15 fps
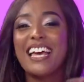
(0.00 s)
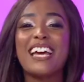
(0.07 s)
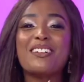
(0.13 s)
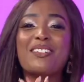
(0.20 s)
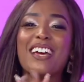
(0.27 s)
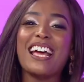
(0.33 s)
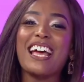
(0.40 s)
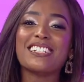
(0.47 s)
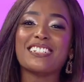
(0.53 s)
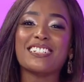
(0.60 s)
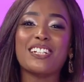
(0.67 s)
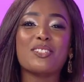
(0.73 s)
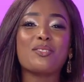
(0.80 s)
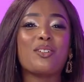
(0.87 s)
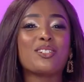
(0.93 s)
Anyway guys,
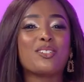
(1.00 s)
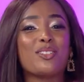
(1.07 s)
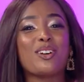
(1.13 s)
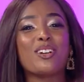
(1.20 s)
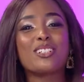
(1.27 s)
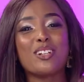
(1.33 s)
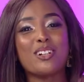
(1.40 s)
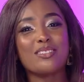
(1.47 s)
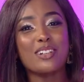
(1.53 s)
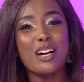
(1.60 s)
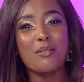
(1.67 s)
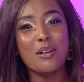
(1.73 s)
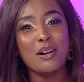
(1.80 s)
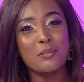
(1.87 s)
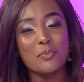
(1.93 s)
let us know what you thought of
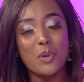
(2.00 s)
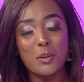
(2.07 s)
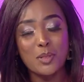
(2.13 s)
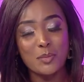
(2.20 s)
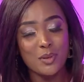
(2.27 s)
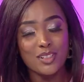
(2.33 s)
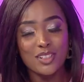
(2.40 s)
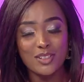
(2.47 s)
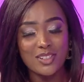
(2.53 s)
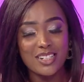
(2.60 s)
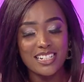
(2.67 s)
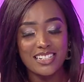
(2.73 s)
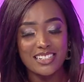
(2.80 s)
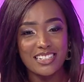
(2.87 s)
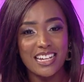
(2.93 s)
our pop sports
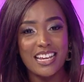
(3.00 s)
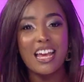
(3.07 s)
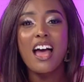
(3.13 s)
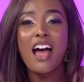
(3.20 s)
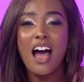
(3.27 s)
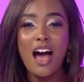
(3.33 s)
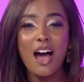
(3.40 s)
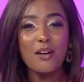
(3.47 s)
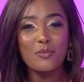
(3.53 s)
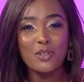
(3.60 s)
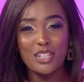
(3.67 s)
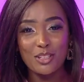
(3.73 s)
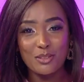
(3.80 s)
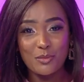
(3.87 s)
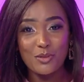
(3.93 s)
stories today. We
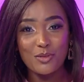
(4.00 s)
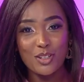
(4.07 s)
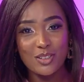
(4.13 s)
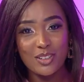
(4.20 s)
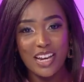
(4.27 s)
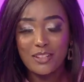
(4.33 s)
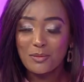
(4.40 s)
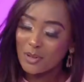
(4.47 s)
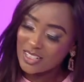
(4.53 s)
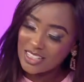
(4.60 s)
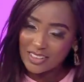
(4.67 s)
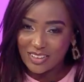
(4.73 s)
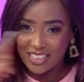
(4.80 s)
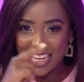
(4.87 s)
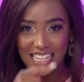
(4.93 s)
need to move on to live sports,
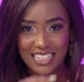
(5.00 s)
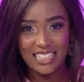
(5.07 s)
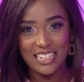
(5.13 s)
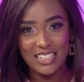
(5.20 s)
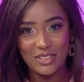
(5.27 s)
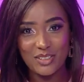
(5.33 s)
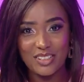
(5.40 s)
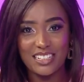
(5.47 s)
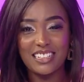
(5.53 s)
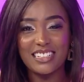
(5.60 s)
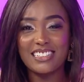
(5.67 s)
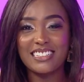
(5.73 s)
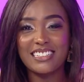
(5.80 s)
so yes, let's do it.